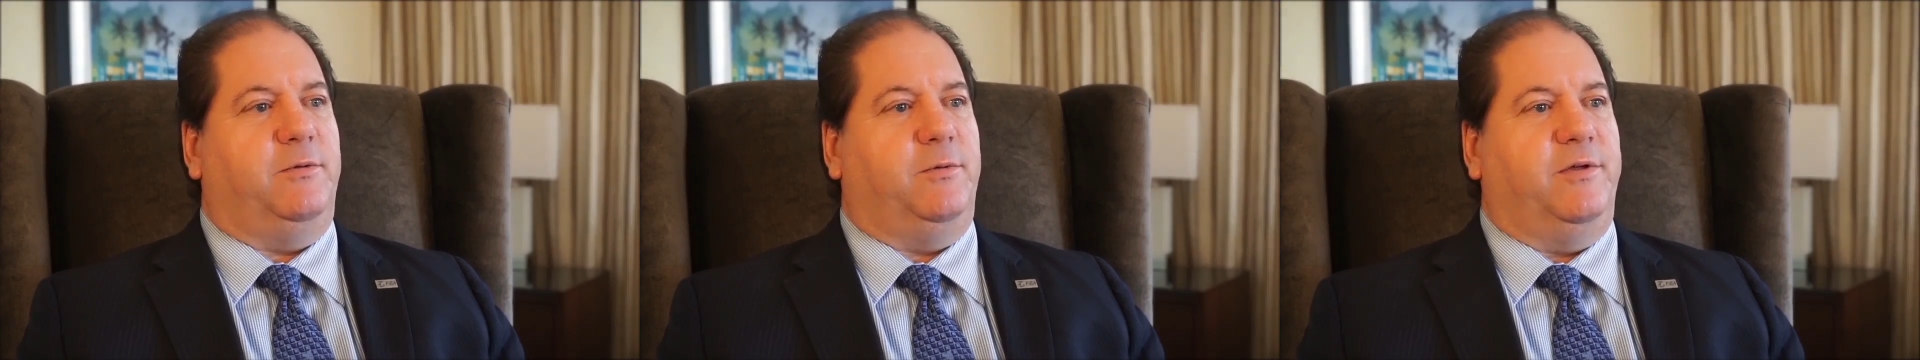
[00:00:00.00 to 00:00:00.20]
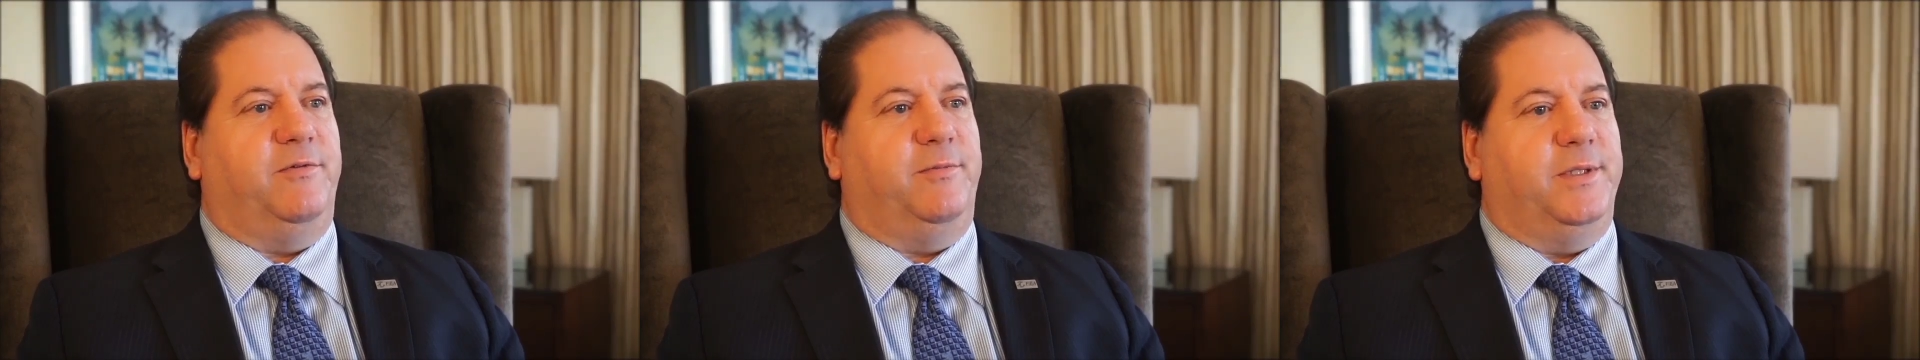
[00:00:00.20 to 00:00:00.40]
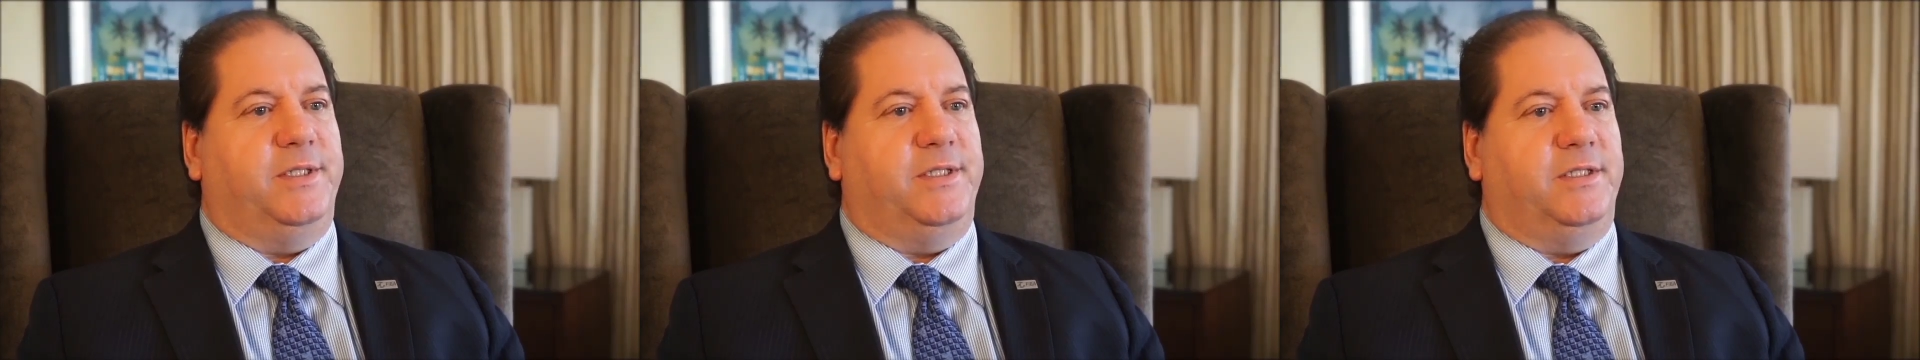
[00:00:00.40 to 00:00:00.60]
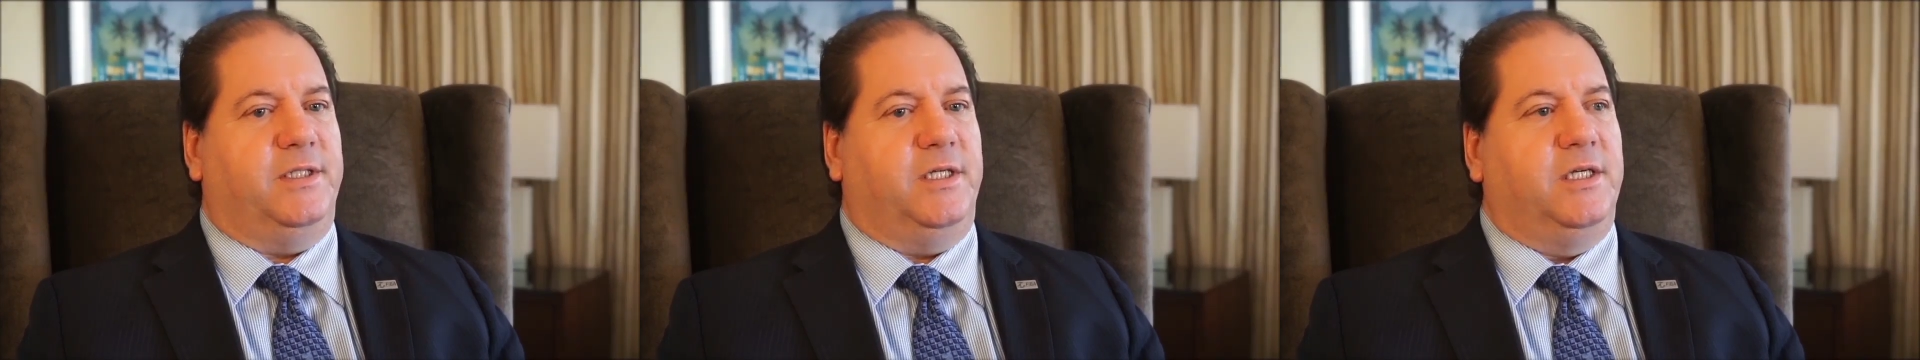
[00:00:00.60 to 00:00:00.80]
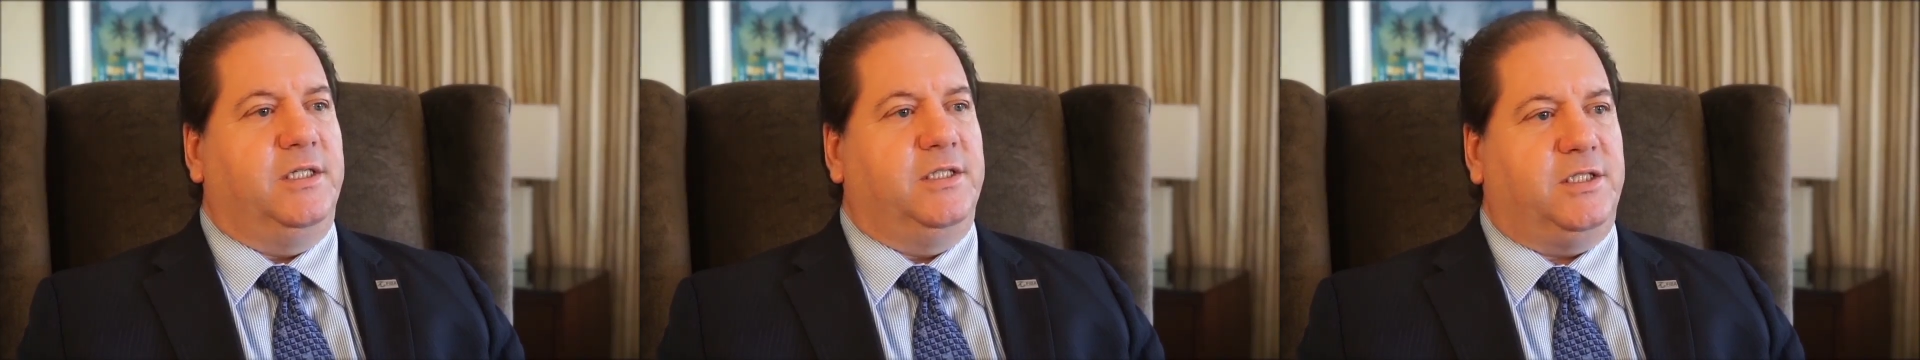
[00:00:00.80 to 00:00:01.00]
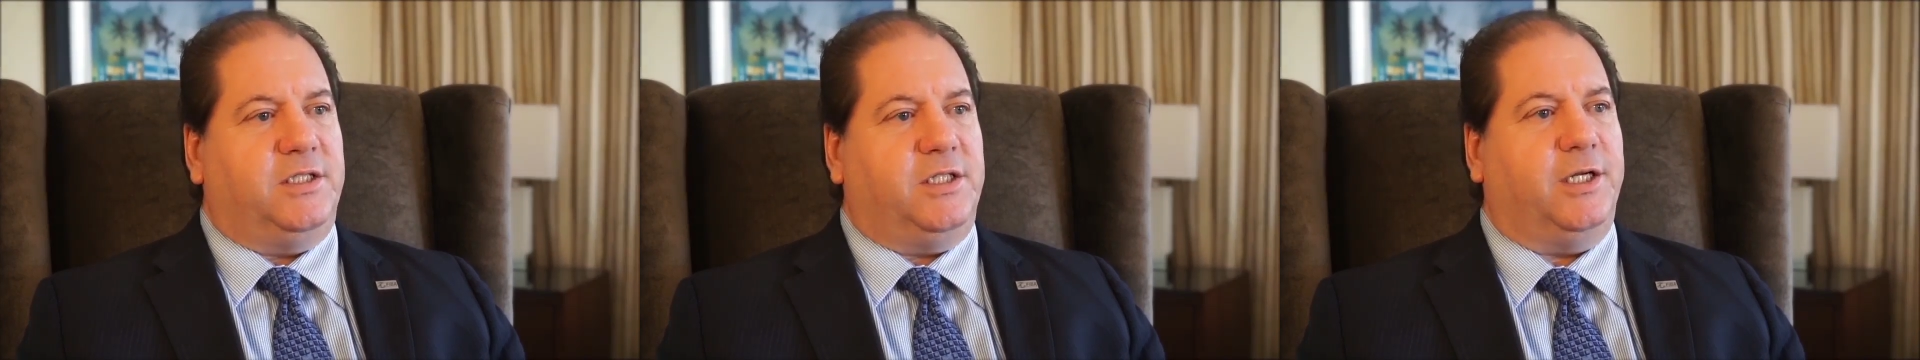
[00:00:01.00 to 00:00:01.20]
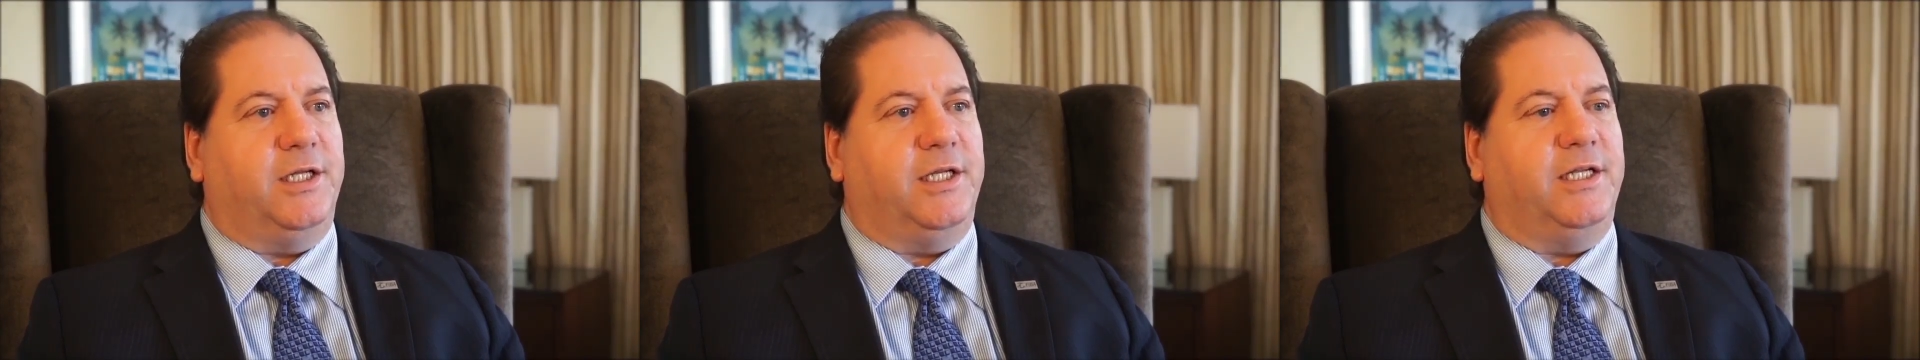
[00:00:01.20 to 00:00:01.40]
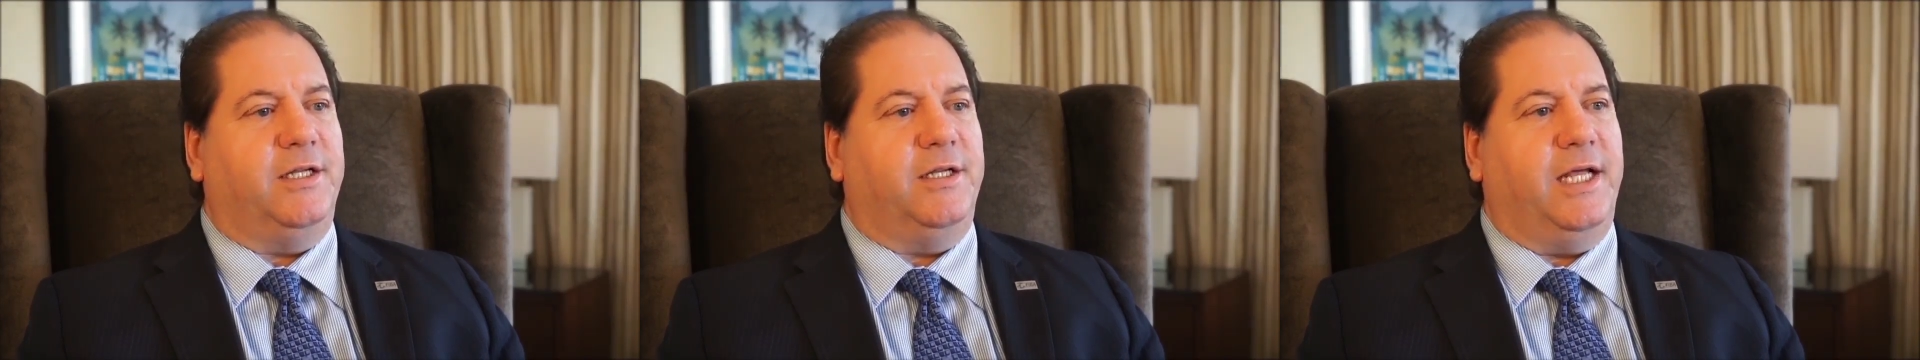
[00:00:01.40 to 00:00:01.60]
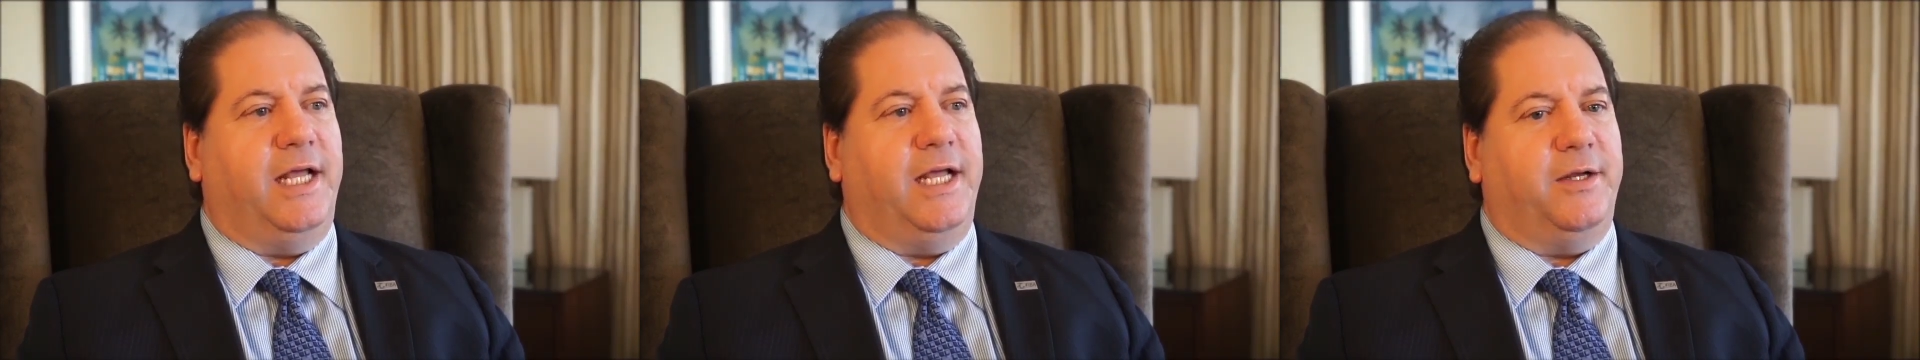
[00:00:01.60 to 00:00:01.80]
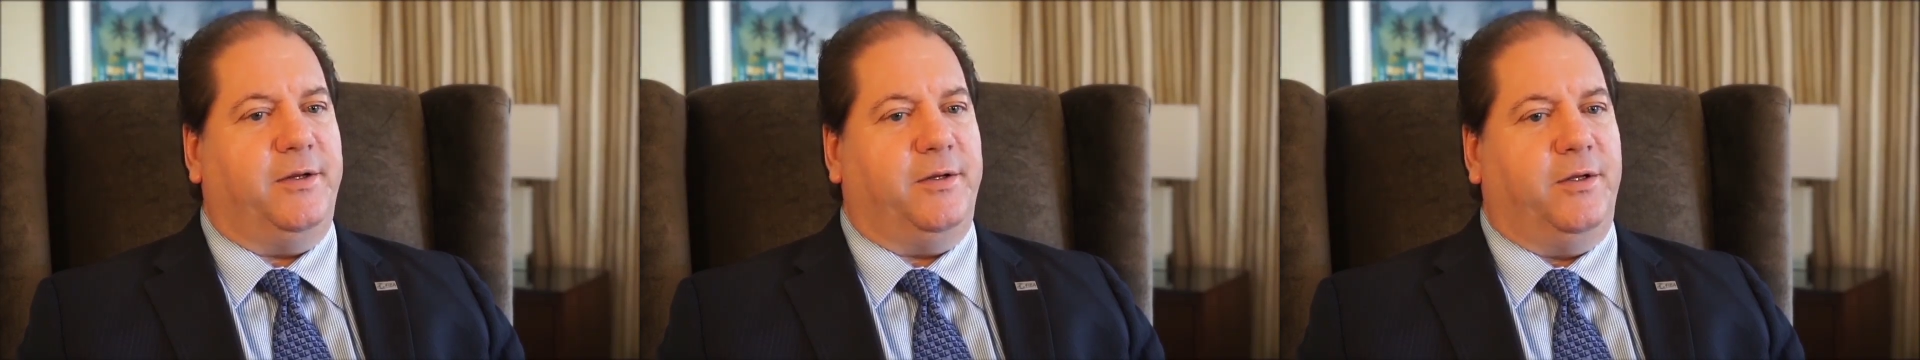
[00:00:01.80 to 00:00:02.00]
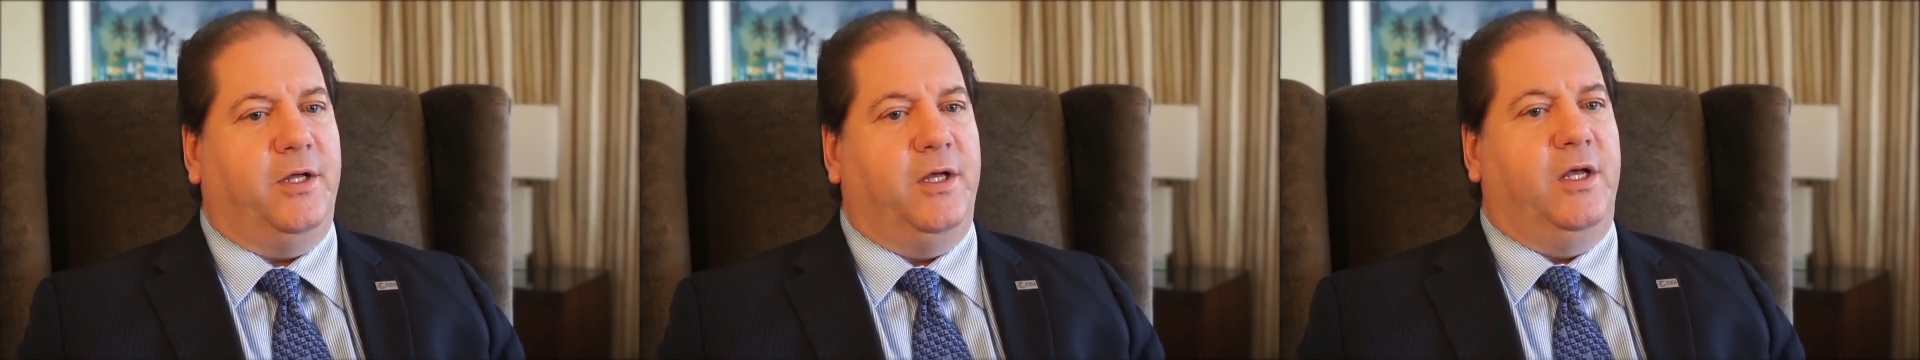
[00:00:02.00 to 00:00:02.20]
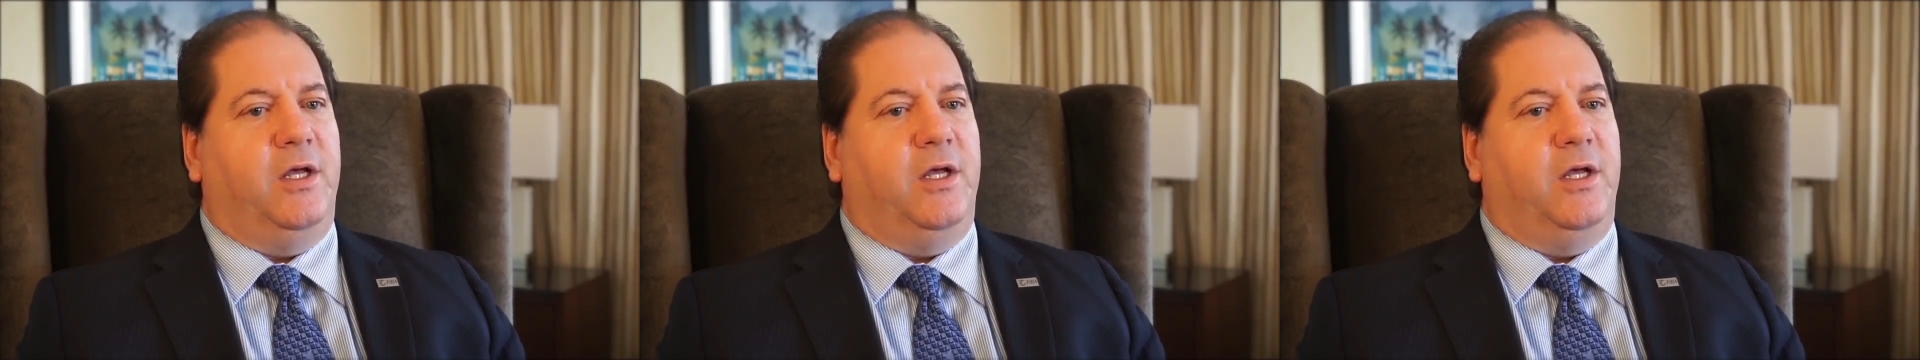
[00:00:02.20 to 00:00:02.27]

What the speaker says: we've been studying and